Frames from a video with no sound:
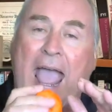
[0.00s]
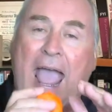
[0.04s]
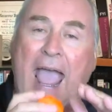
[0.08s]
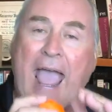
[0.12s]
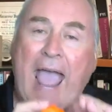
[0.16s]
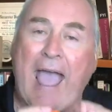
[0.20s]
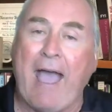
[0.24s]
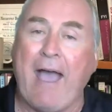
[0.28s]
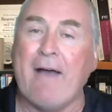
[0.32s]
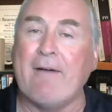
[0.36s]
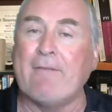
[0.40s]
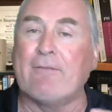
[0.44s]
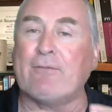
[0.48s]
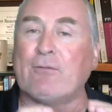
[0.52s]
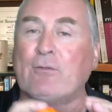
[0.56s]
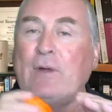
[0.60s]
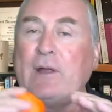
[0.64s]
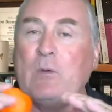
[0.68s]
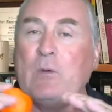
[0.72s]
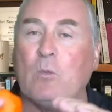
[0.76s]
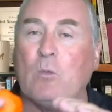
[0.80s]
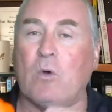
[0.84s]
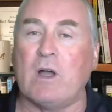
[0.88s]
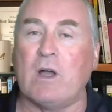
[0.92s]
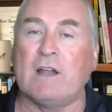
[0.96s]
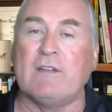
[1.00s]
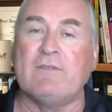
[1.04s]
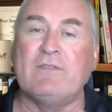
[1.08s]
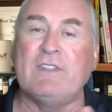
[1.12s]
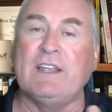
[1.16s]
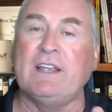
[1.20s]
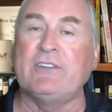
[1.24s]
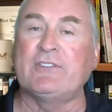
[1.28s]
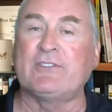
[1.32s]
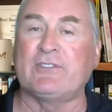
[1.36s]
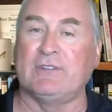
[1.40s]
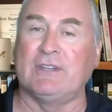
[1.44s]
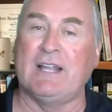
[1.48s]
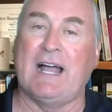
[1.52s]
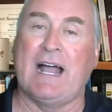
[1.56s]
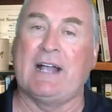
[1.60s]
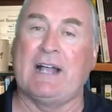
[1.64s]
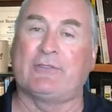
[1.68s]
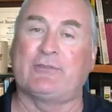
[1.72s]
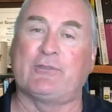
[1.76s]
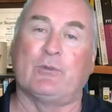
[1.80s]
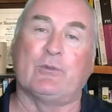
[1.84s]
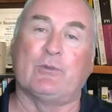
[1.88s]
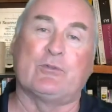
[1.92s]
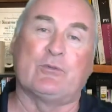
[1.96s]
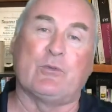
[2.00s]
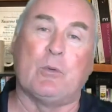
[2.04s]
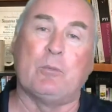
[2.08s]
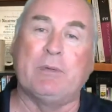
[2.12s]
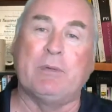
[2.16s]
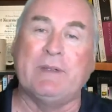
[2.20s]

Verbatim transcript: Every one of these lessons will